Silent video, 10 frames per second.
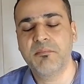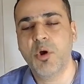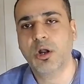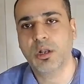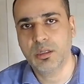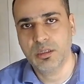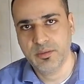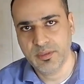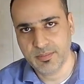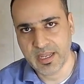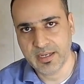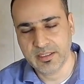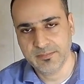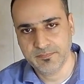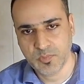model the plant,
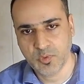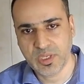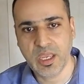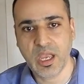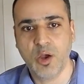okay?